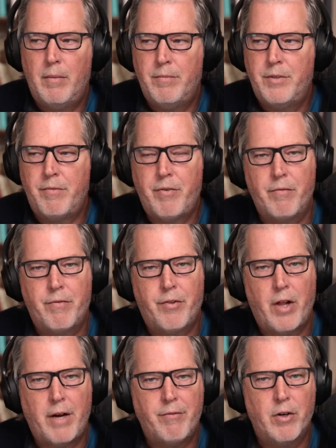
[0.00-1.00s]
different
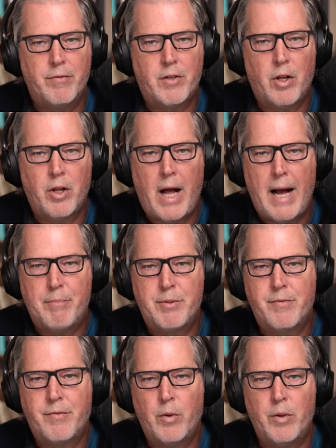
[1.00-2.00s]
flavor of
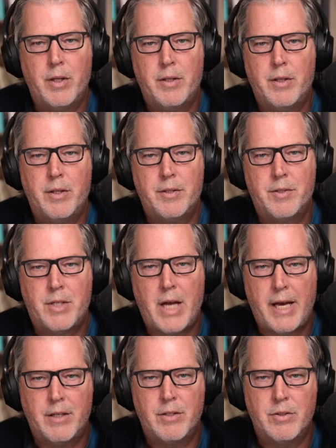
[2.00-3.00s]
collapse for the
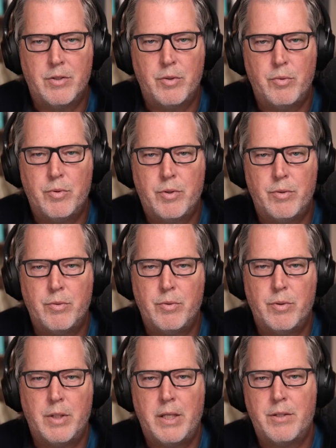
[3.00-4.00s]
state due
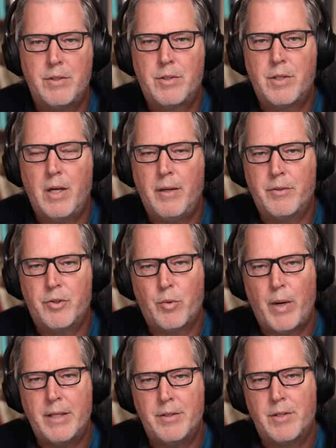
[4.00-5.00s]
to these
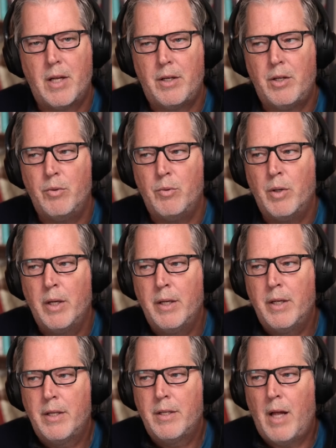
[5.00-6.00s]
trends that you
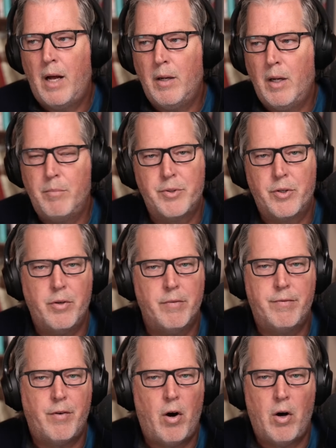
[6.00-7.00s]

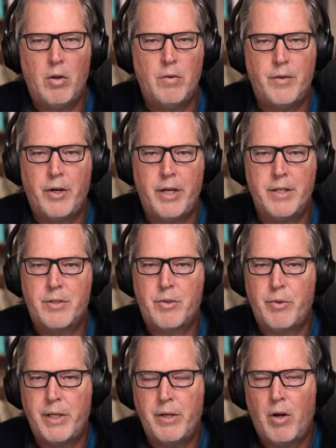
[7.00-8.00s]
observe all over
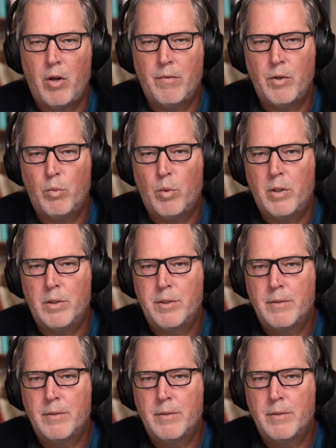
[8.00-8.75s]
history and all over the world?